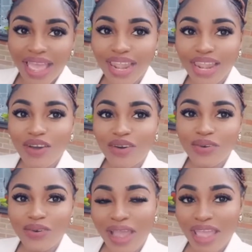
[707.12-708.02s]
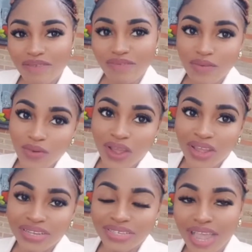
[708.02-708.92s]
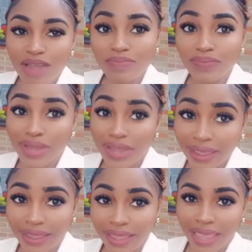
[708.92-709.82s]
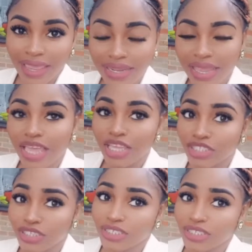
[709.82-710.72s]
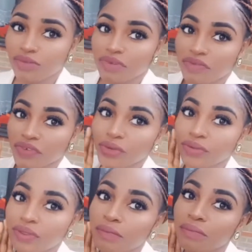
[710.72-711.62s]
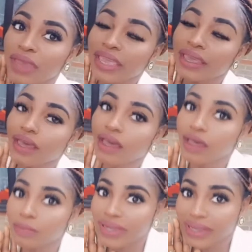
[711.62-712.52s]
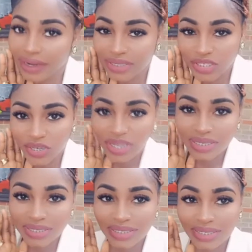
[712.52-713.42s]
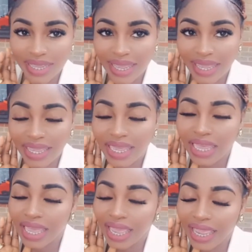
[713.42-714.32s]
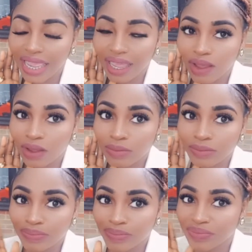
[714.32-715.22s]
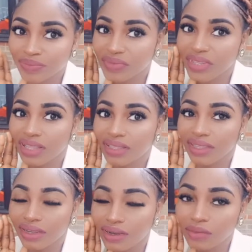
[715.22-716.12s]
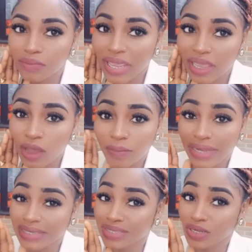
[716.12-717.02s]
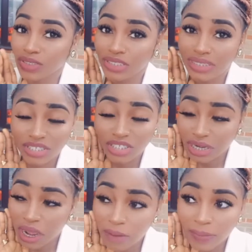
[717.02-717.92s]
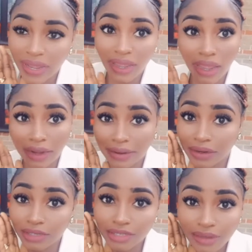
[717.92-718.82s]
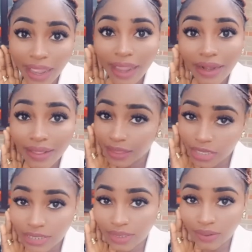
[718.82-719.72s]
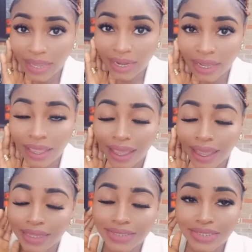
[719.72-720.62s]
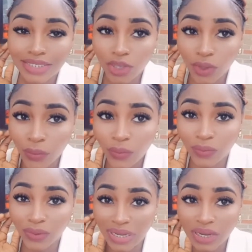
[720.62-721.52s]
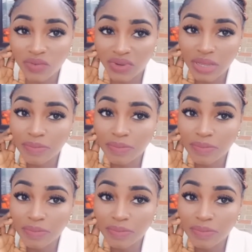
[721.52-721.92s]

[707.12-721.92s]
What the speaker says: Hello everyone, I'm back again just to reveal the makeup, and as you can see, the makeup, I did not touch it up, I did not do anything to it, and it's still really